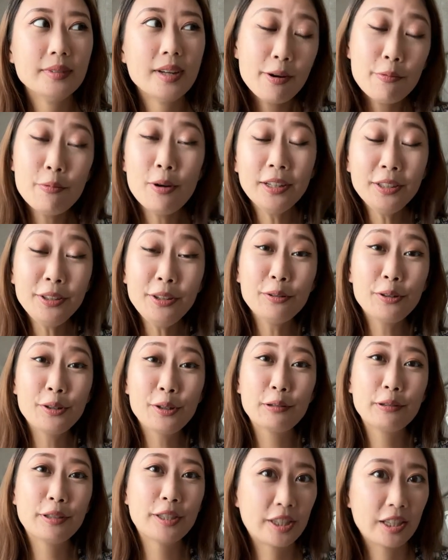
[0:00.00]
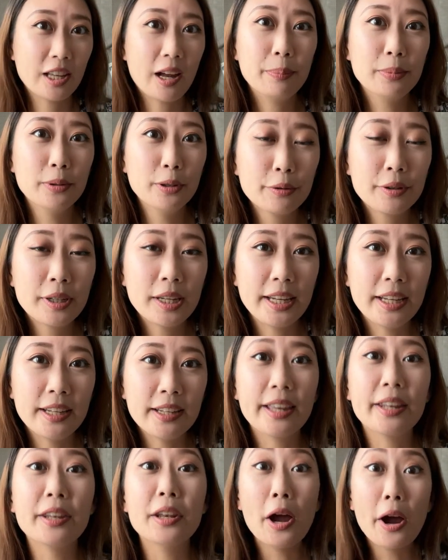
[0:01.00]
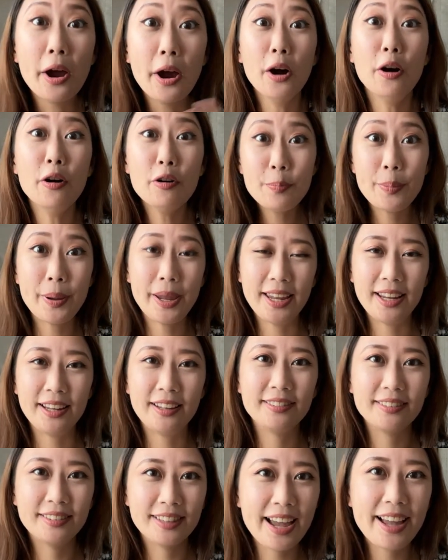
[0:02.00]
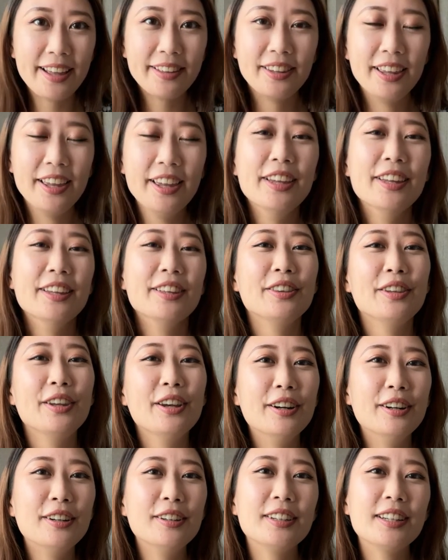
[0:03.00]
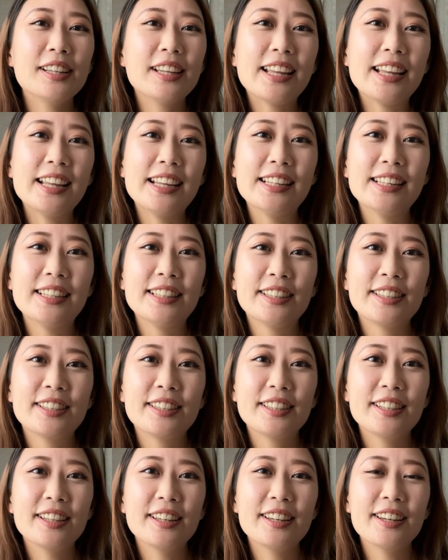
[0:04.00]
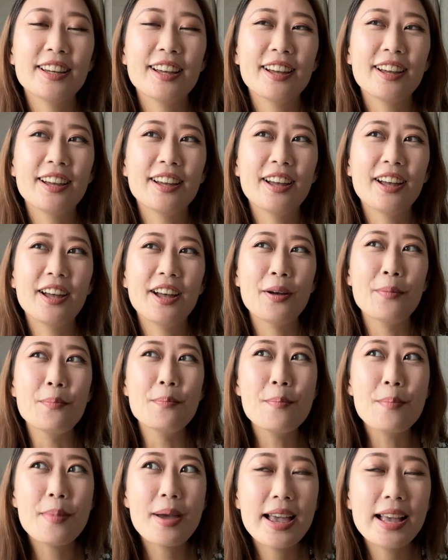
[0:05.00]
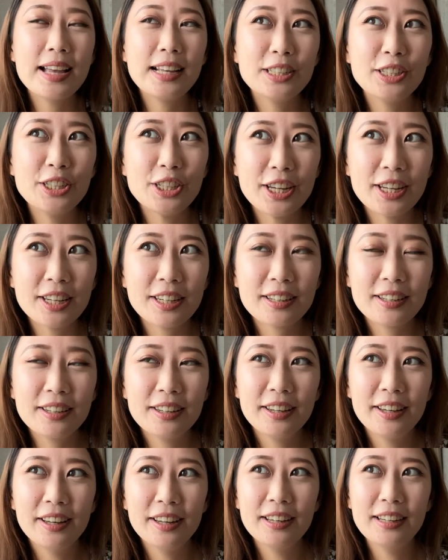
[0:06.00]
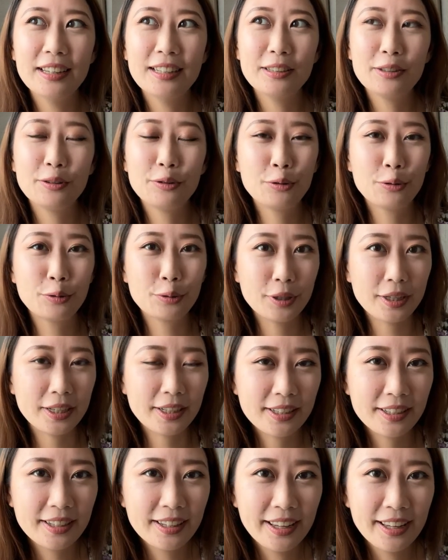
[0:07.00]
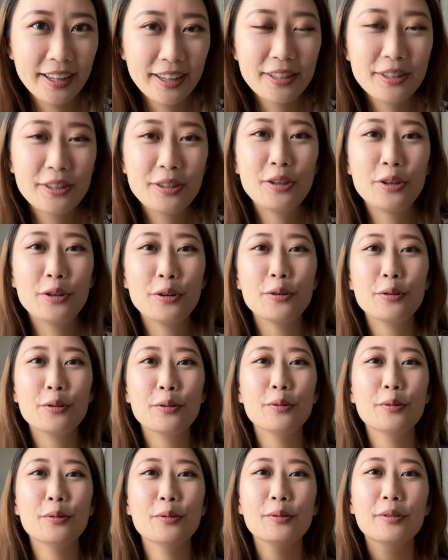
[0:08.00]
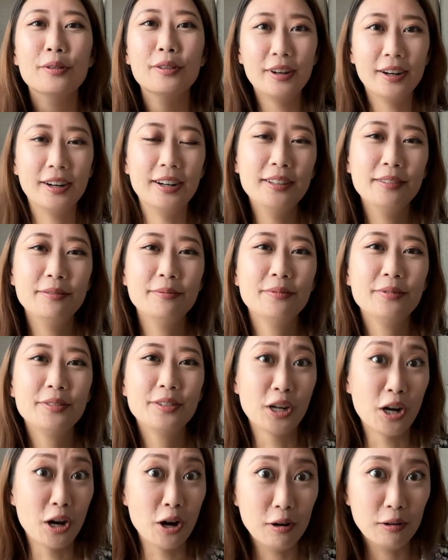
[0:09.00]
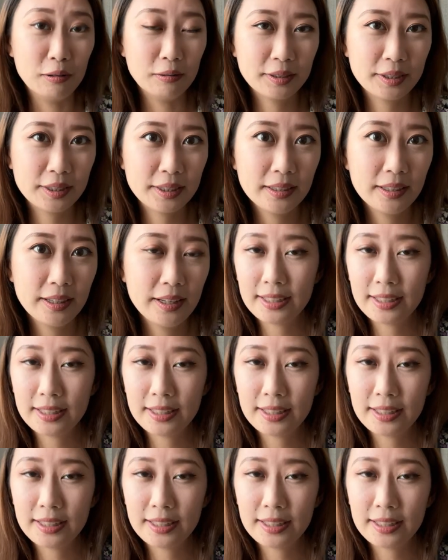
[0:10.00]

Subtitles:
I want you to stop looking and hoping that there is a magic trick to learn tones.